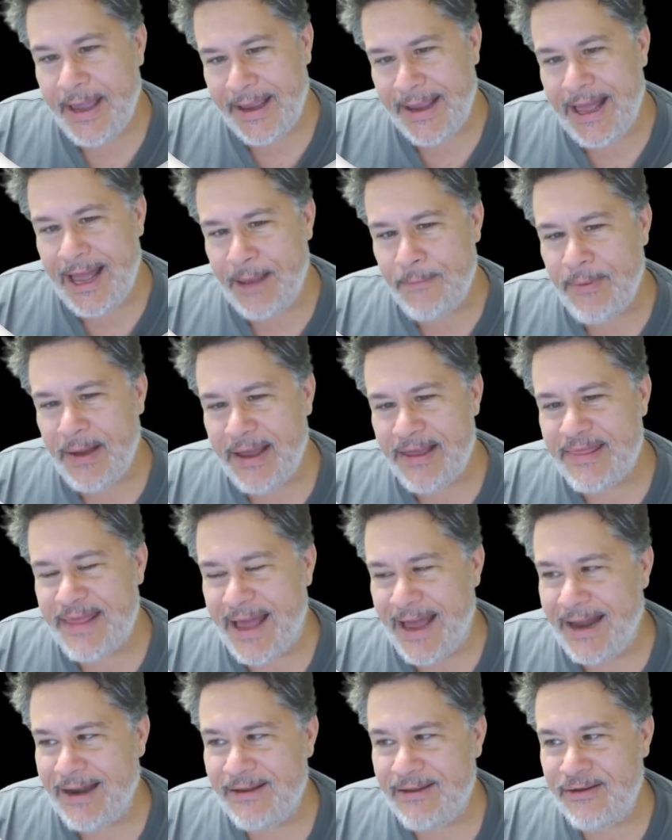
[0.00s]
I buy
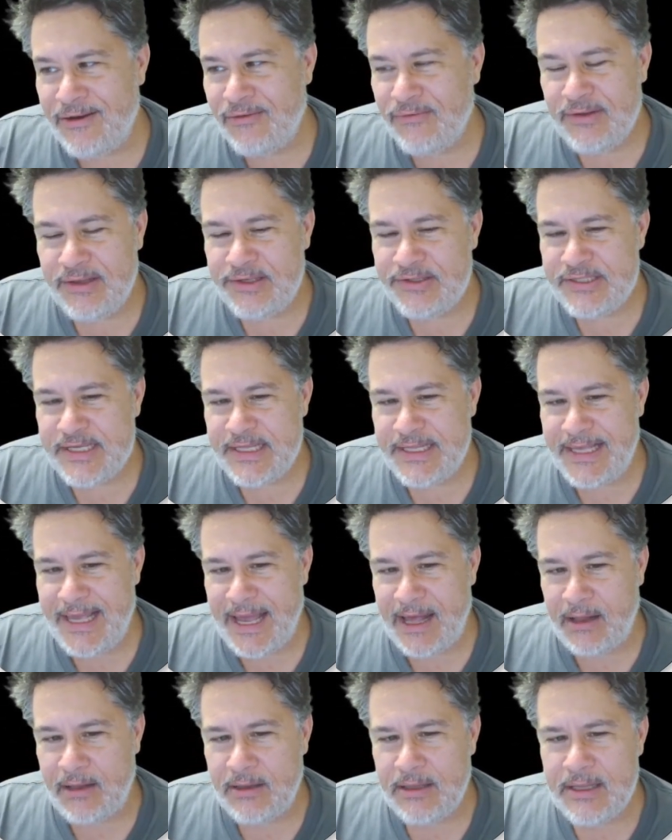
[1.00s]
that. You don't really say the
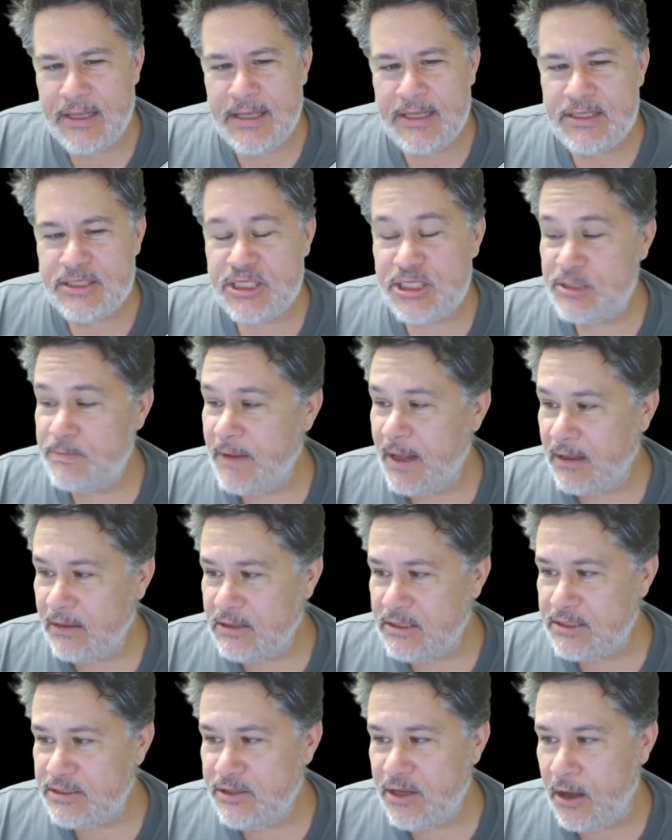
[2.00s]
L.
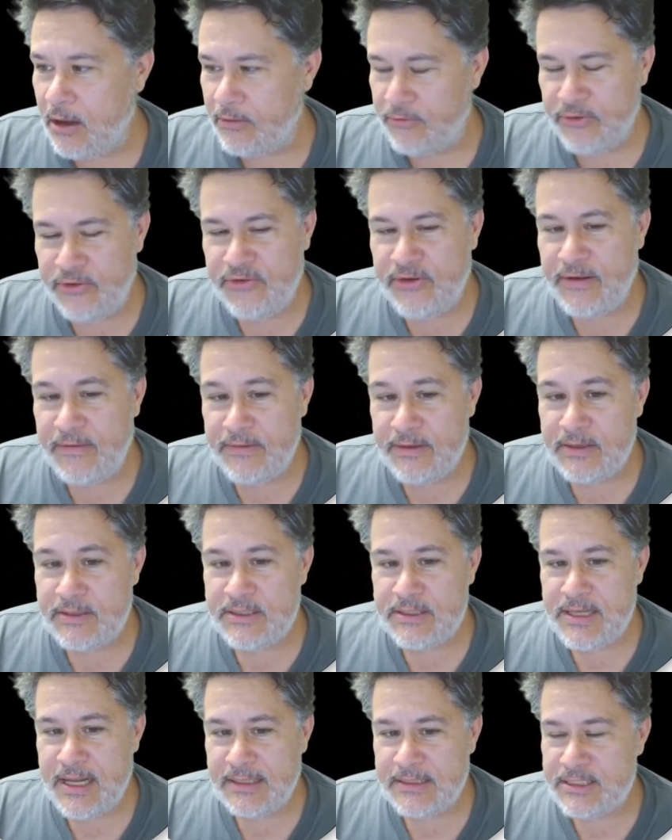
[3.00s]
Smelt, no,
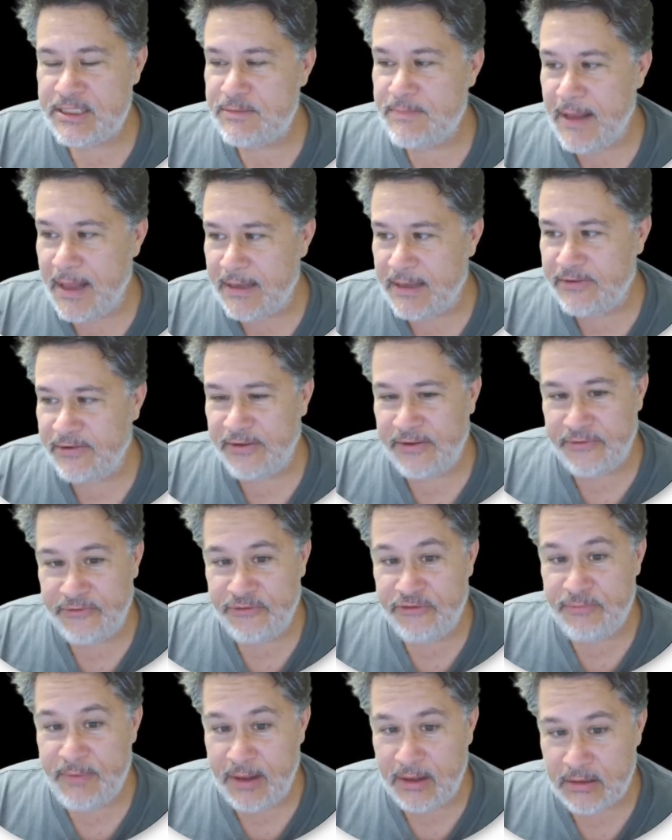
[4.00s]
it's not smet, it's
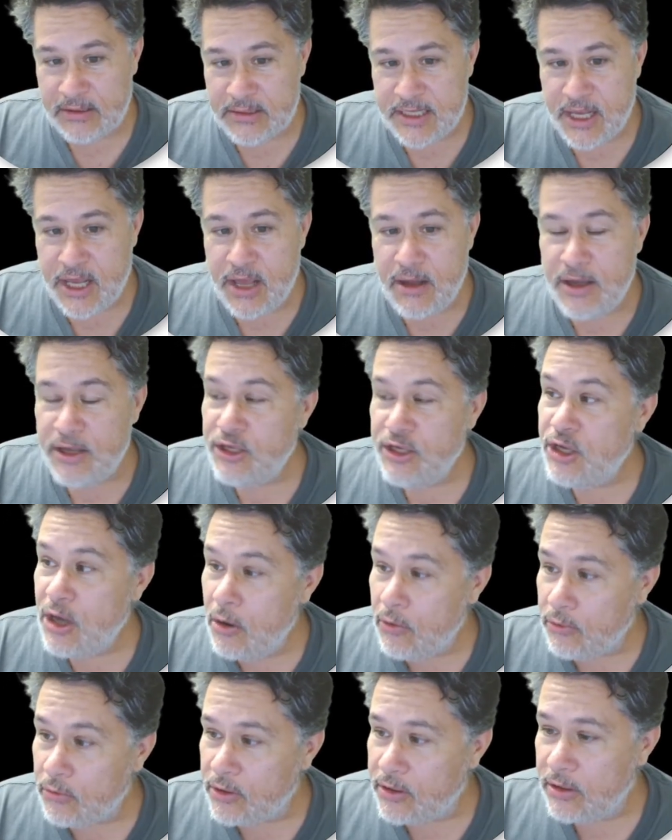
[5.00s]
smelt.
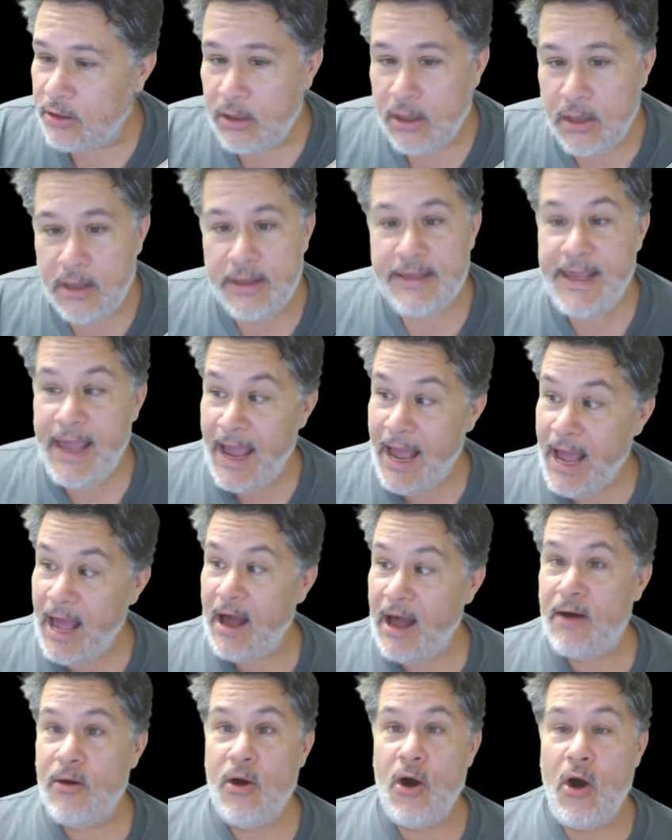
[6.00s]
Yolk,
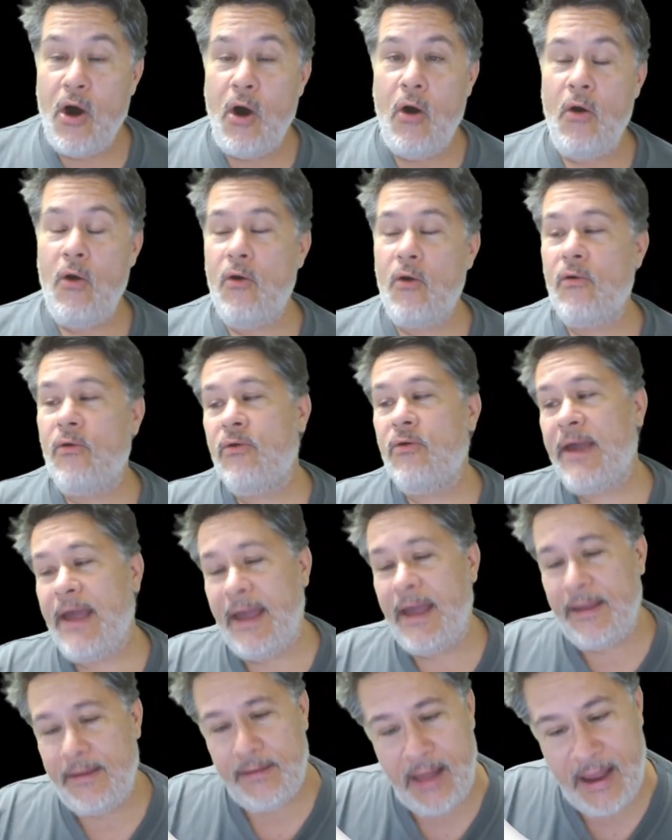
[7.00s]
yeah, oh,
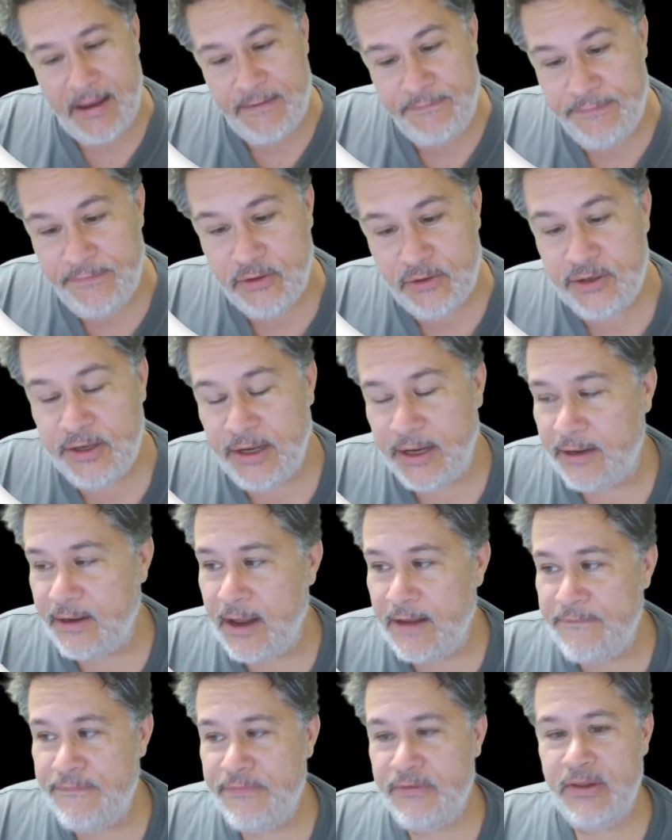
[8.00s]
okay. I feel good.
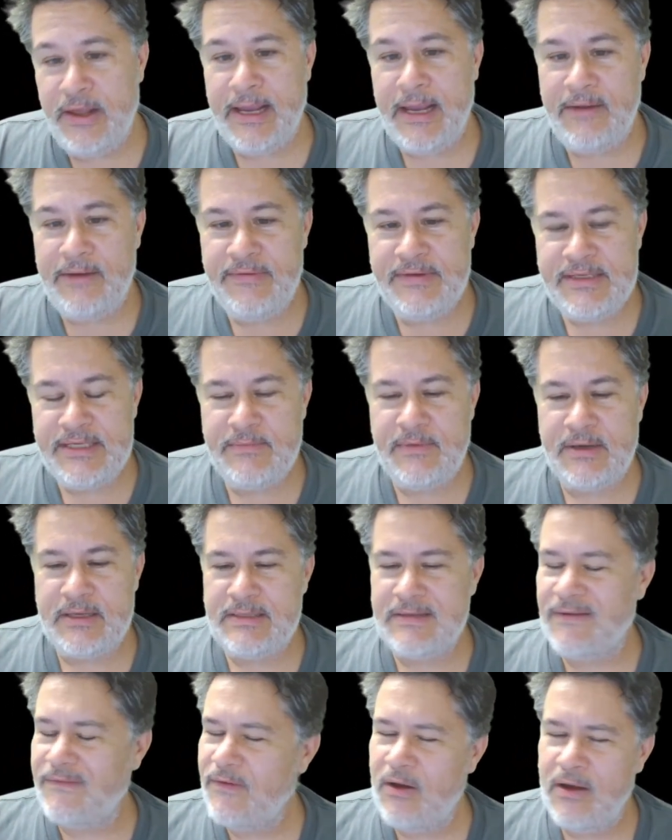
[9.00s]
I feel like I redeem
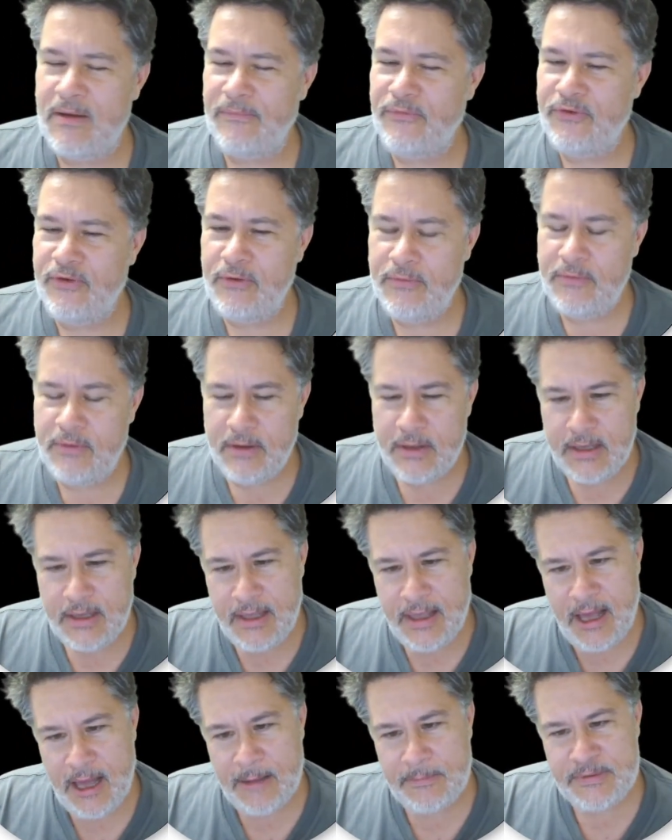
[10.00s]
myself. Oh, I'm so
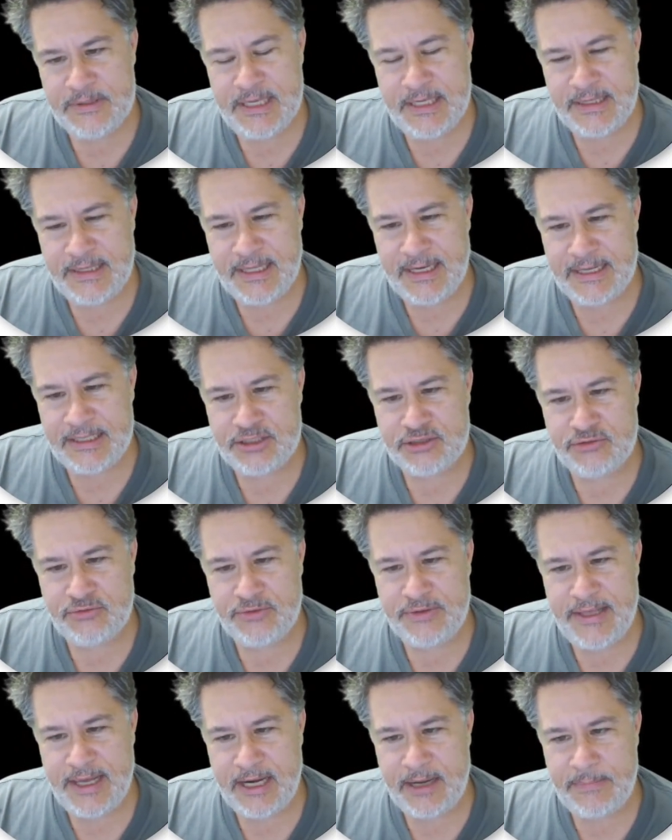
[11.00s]
upset that I
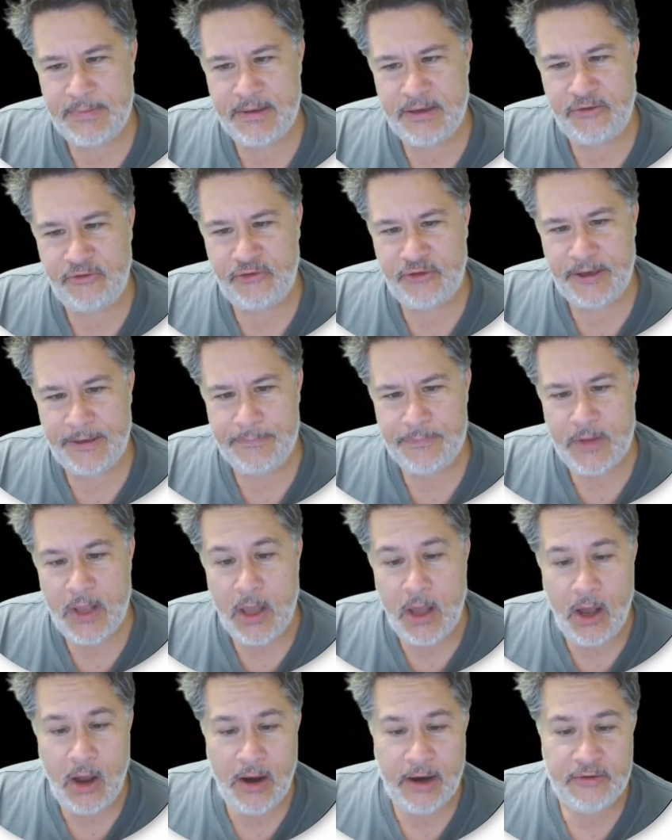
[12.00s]
screwed that up initially.
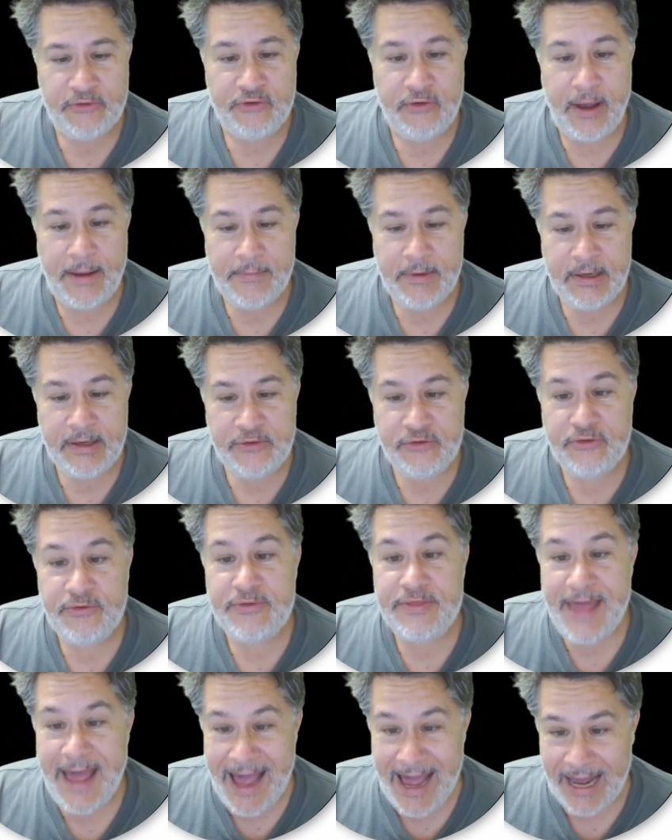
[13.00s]
All right, so I'm going to do
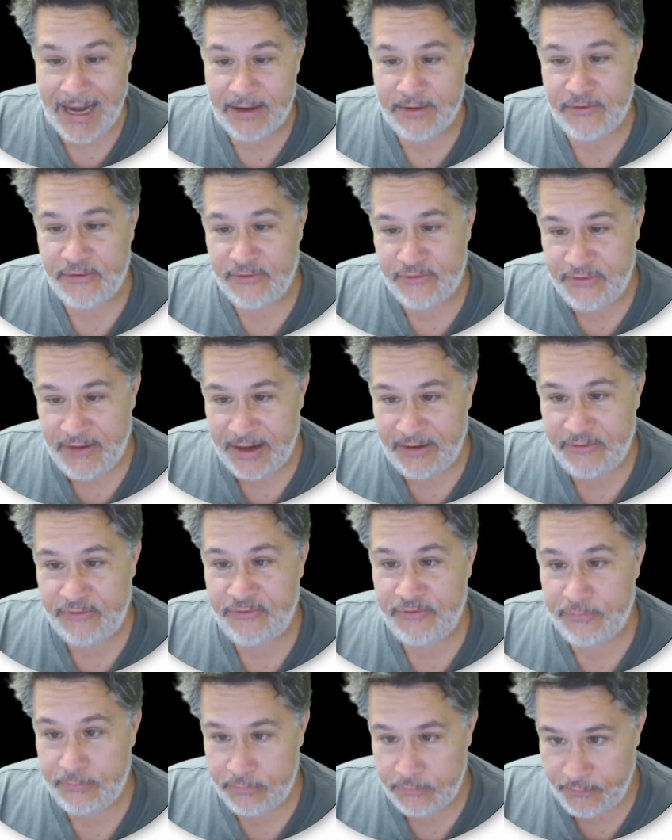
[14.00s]
that since
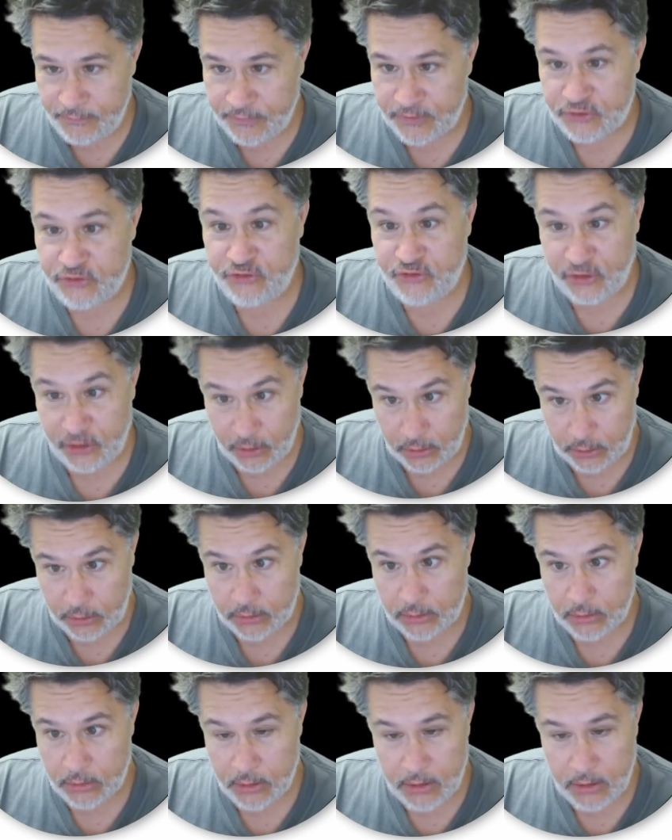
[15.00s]
that's for sure.